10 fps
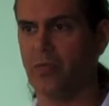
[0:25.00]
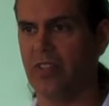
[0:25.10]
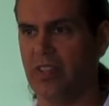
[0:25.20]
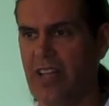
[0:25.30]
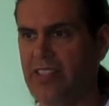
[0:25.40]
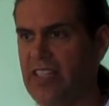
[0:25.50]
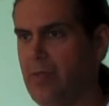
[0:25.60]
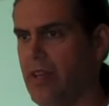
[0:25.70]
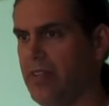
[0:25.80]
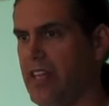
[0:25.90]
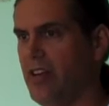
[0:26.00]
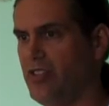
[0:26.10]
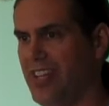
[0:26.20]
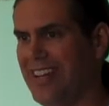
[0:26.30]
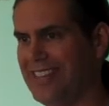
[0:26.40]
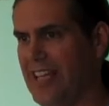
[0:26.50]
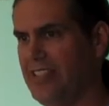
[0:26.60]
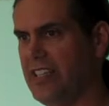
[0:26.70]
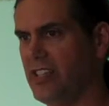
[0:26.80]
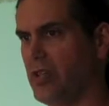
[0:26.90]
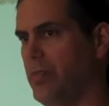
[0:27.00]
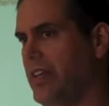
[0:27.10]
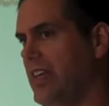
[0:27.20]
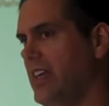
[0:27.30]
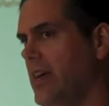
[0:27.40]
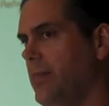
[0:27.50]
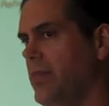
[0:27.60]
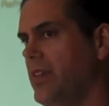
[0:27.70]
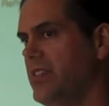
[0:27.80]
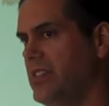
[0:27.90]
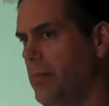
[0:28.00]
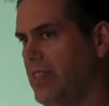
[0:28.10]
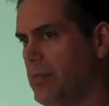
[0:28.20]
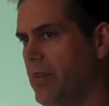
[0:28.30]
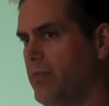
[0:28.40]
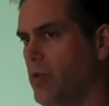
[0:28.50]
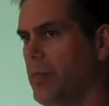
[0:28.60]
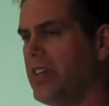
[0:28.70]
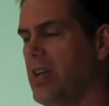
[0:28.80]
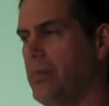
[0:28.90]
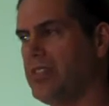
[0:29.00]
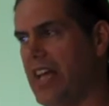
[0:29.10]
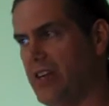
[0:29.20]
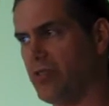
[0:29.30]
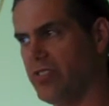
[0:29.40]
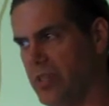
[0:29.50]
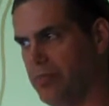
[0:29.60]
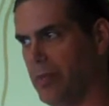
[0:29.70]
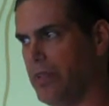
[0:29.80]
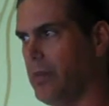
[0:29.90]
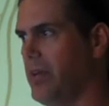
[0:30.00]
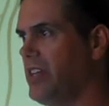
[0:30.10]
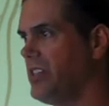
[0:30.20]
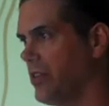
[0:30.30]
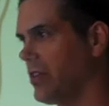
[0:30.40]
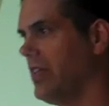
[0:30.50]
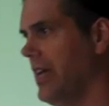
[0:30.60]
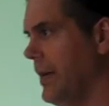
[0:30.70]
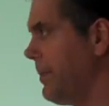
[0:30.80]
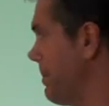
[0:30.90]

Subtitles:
The nice thing about energetic testing is you're picking up something before it becomes an actual symptom in a patient or client.